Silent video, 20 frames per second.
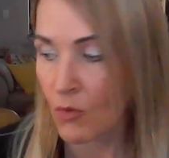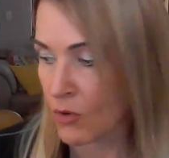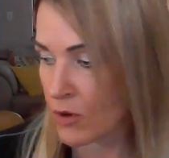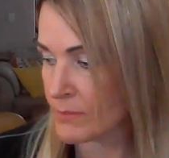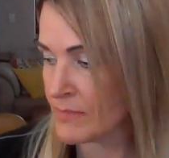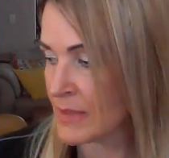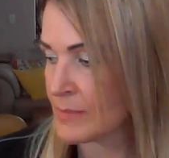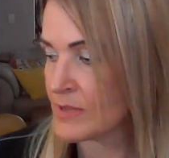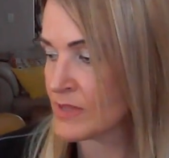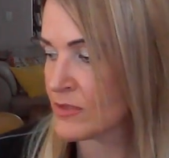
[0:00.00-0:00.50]
or
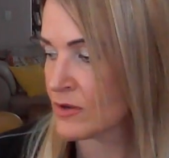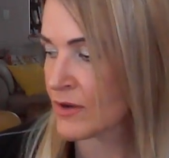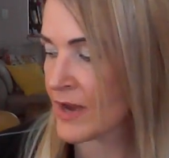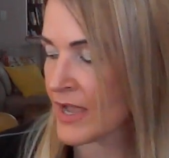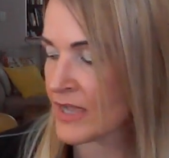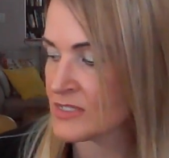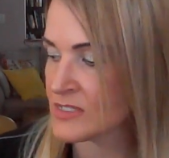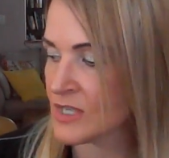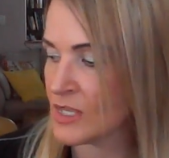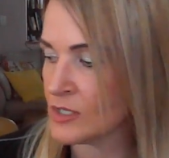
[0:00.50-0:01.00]
maybe they're
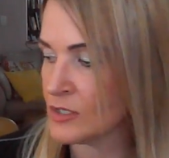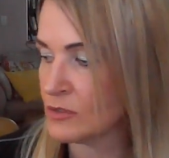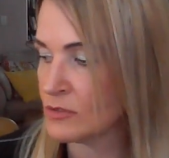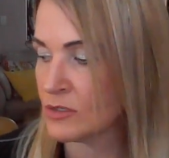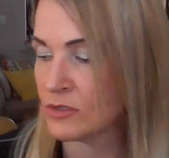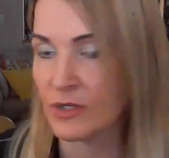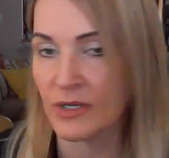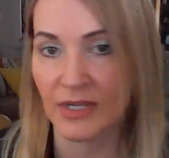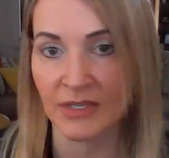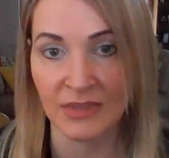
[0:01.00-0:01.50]
asking you
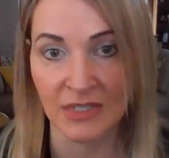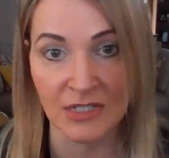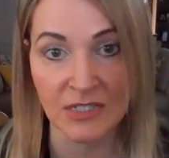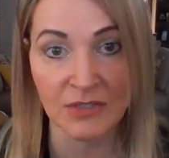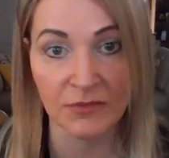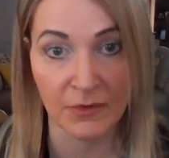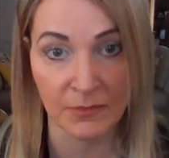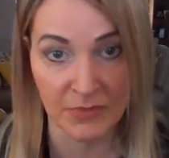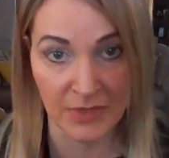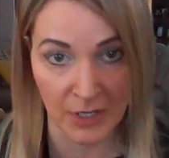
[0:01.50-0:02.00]
to look at
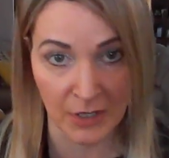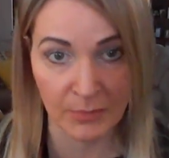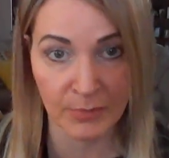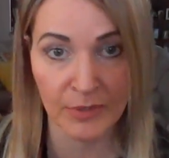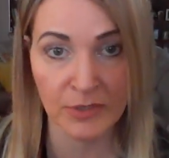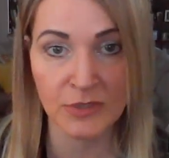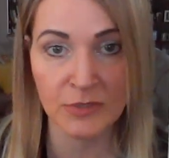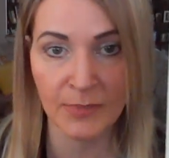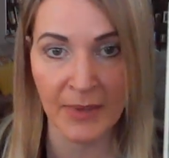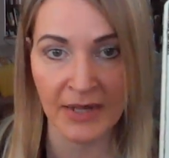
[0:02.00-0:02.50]
things from their
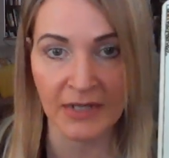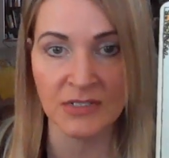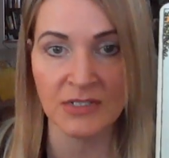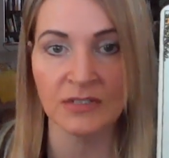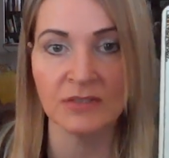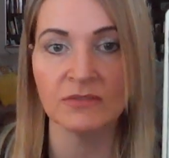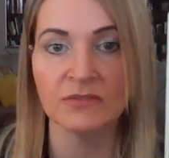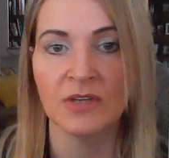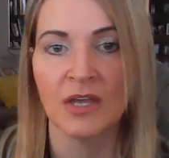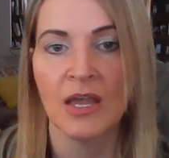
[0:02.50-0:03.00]

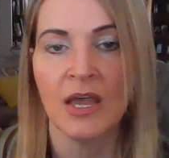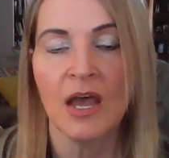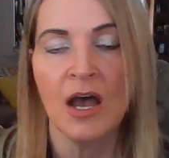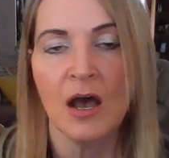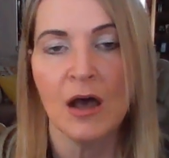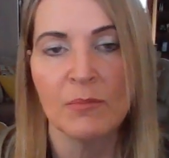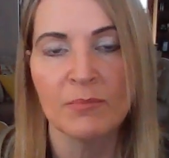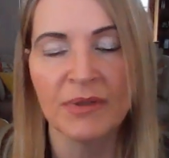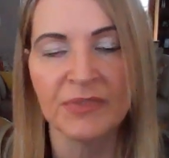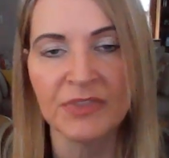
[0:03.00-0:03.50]
perspective.
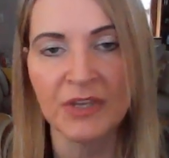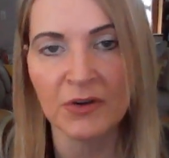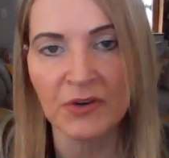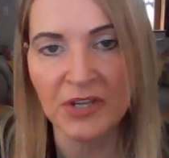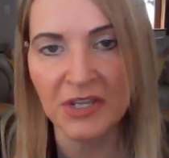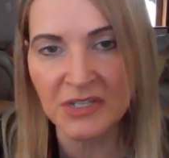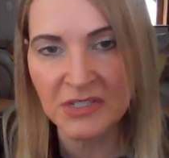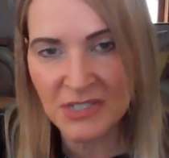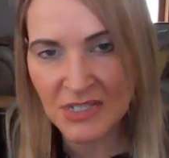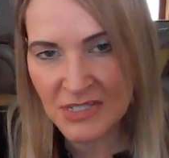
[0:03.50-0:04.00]
But there
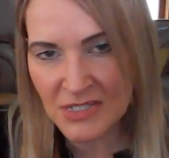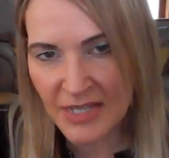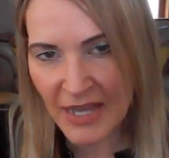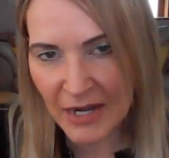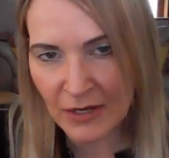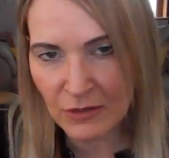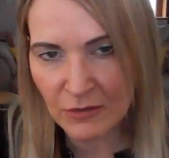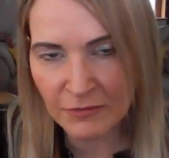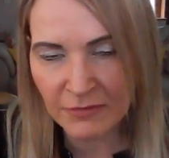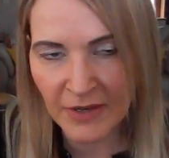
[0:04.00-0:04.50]
is a
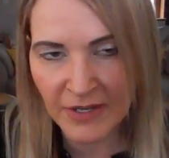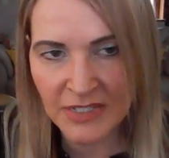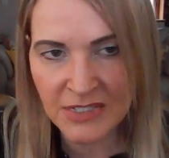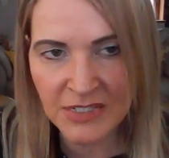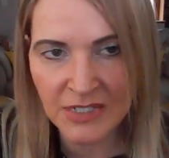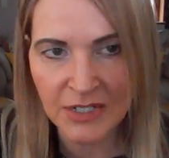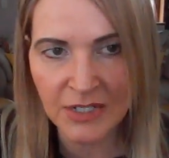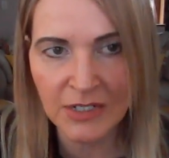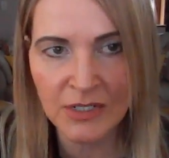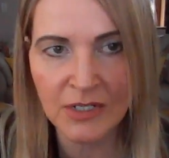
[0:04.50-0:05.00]

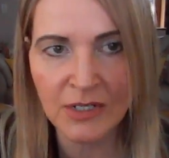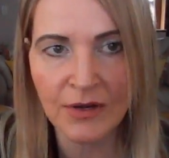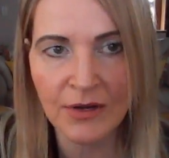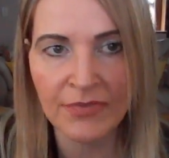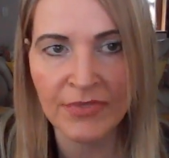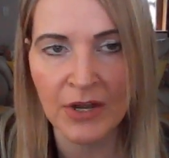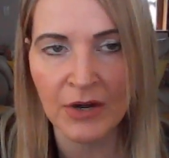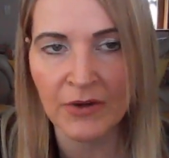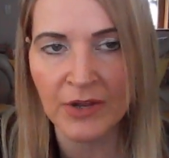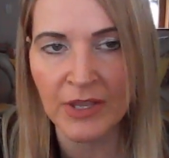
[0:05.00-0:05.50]
sacrifice here.
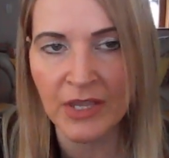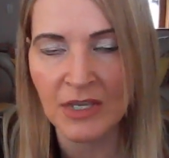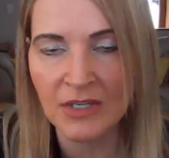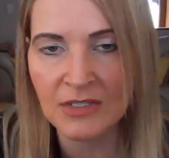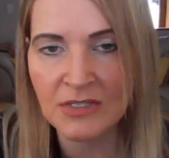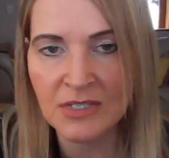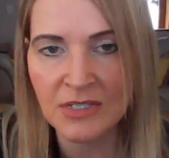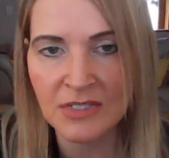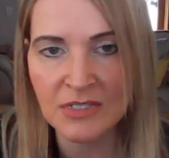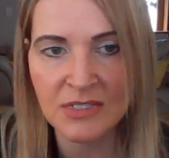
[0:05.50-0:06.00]
There
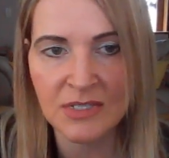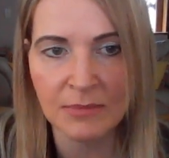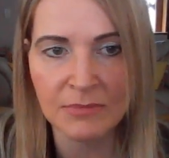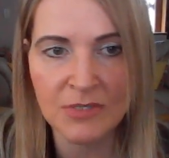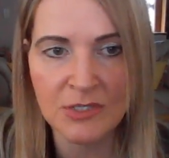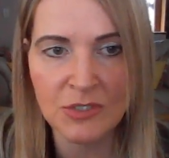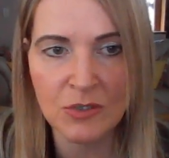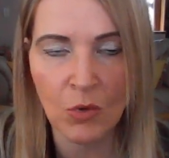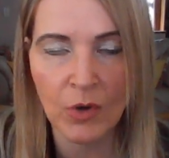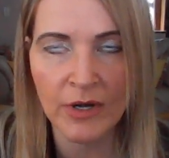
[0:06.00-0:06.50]
is some
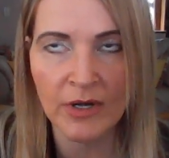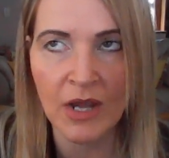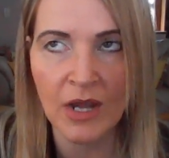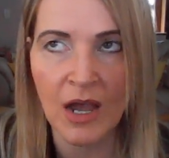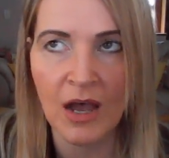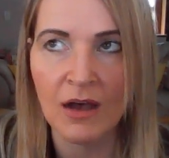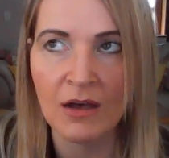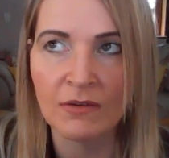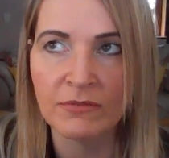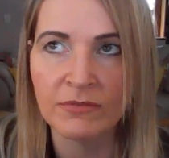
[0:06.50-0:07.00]
sort
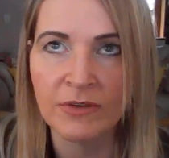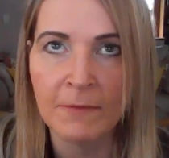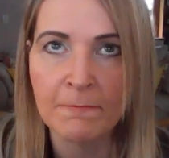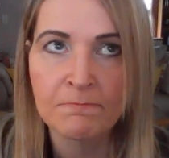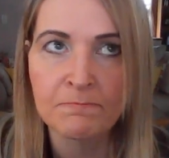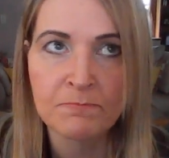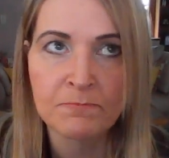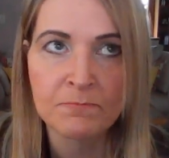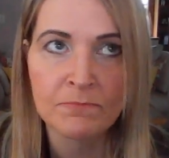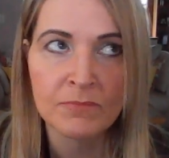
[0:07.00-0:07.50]
of
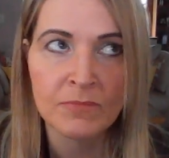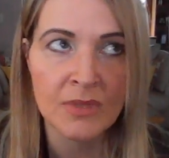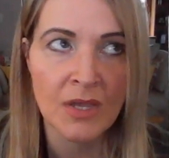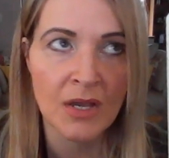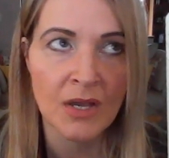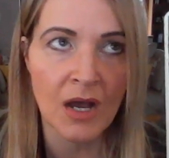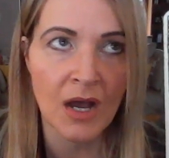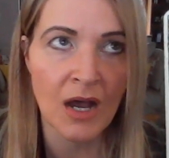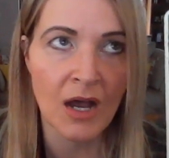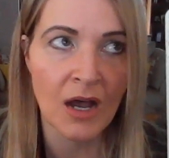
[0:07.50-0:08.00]

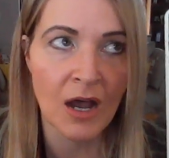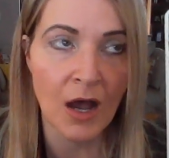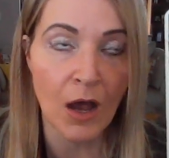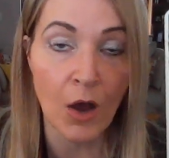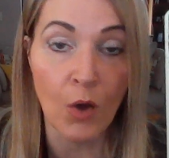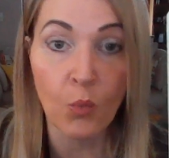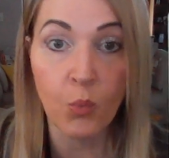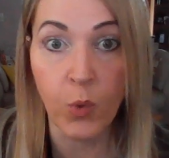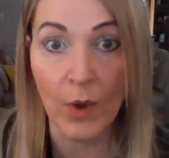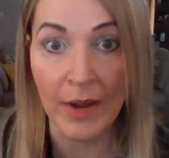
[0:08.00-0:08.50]
uh,
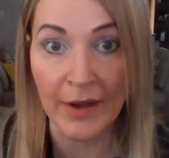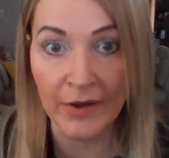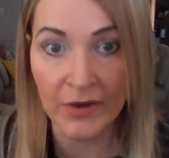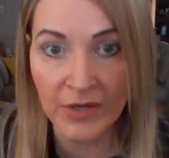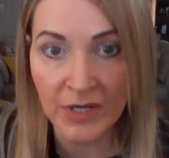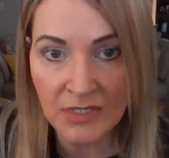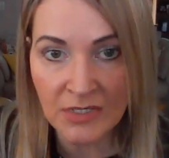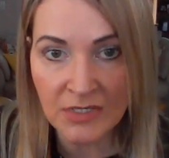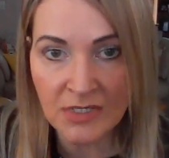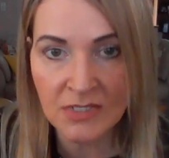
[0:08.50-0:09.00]

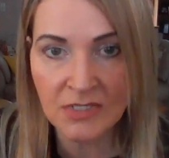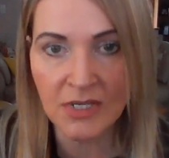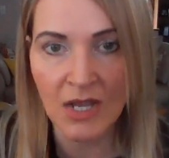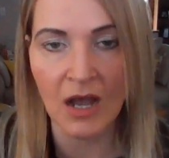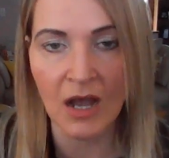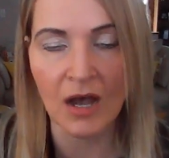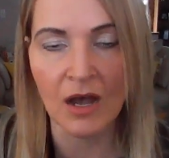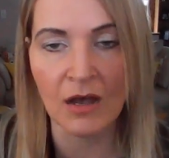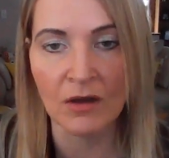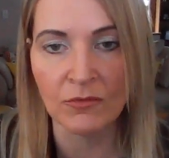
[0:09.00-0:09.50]
awareness
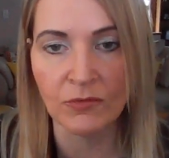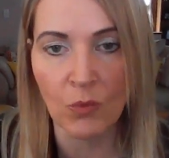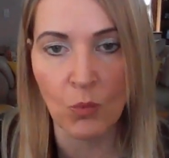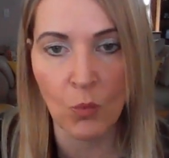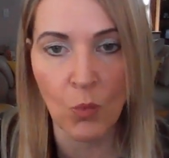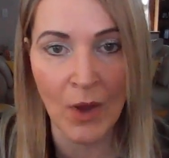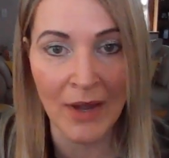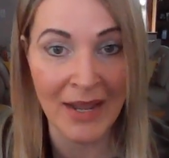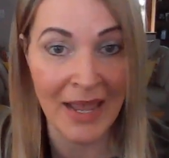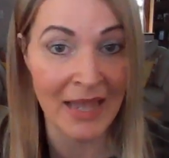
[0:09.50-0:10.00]
of
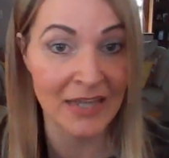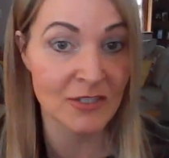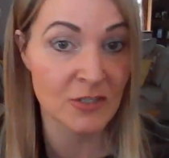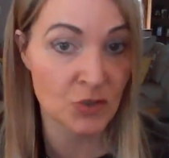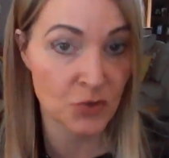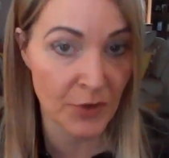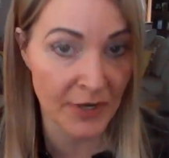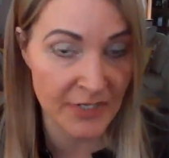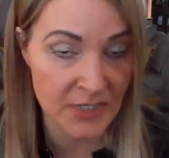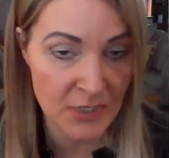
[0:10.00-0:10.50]
what has
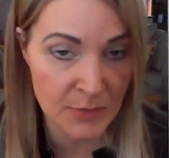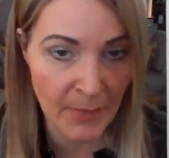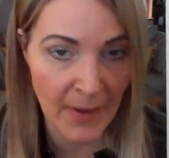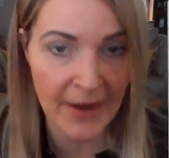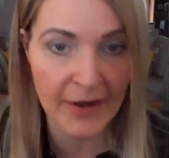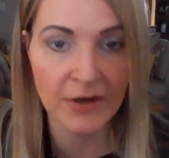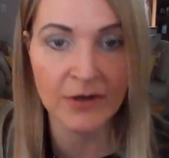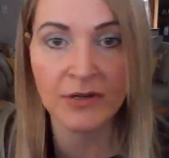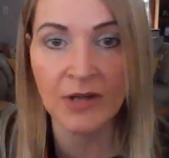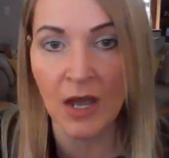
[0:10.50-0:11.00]

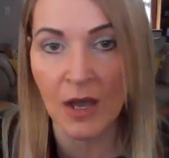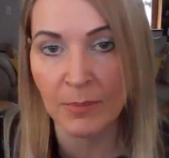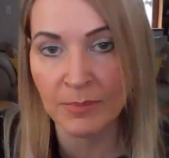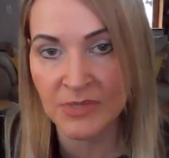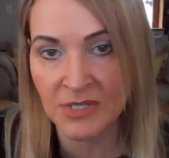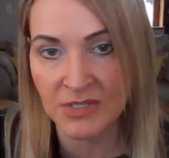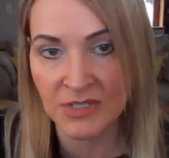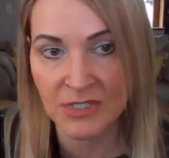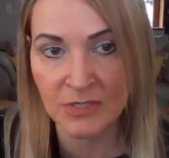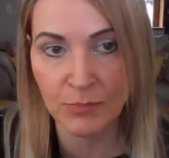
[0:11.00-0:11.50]
transpired up
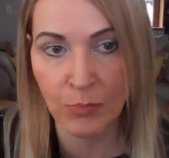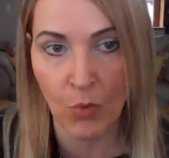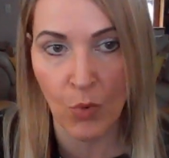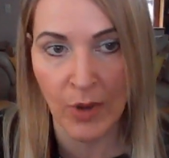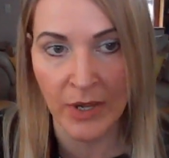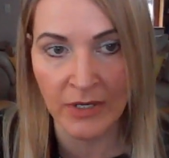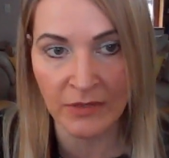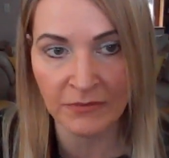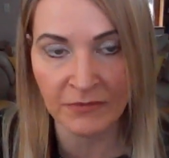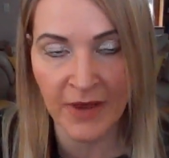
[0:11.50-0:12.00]
to this
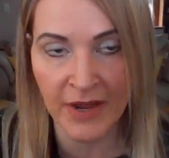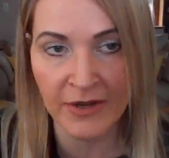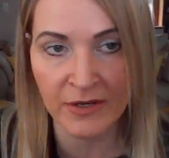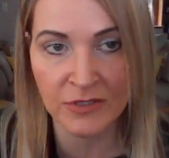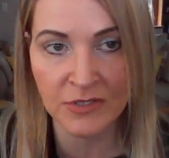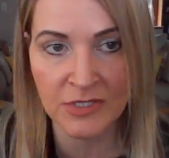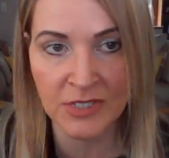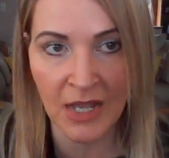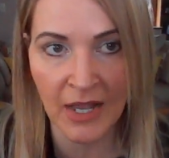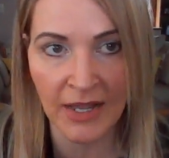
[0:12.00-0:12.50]
point,
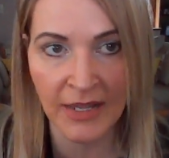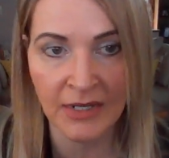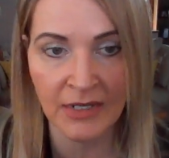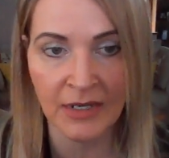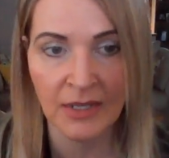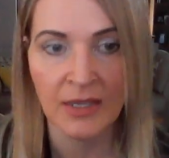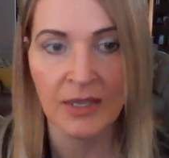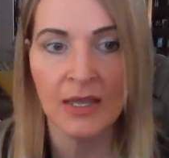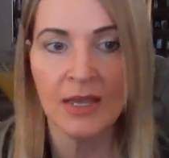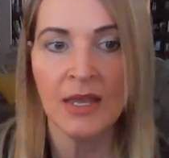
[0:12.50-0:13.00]
fire sign.